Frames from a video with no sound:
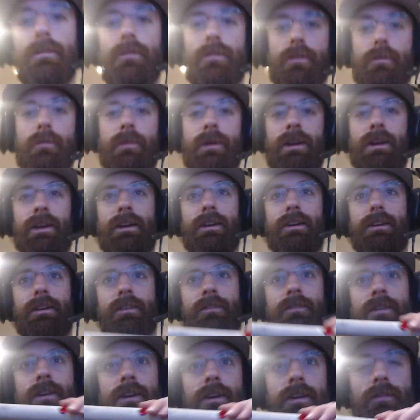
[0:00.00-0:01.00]
for me a
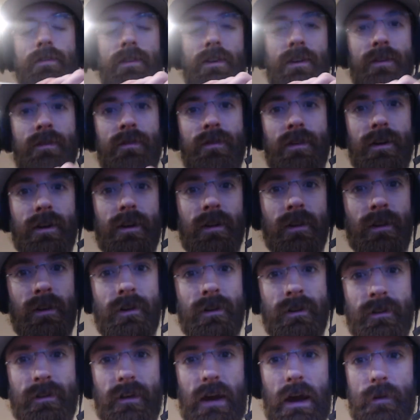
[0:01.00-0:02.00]
very, very, very
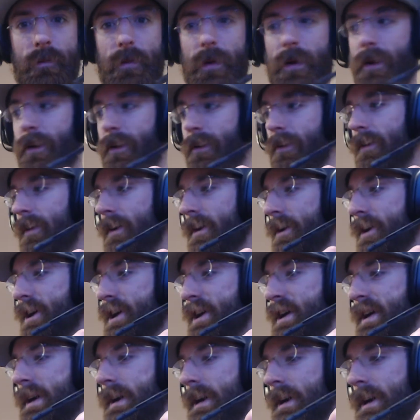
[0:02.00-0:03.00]
long time ago.
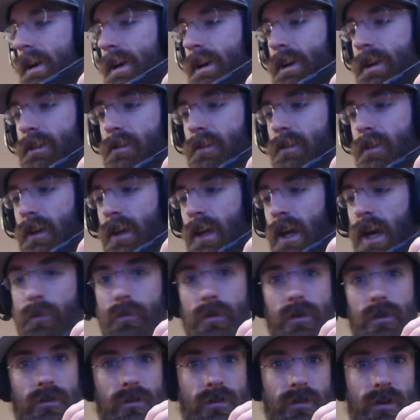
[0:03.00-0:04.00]
It's the
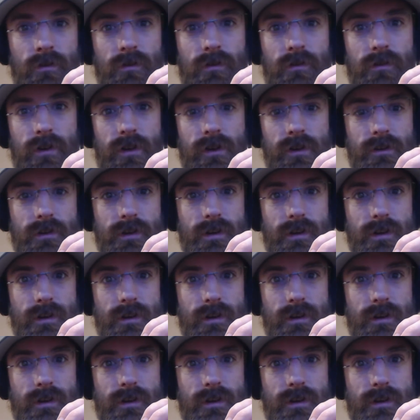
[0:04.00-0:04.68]
Kappes sound font.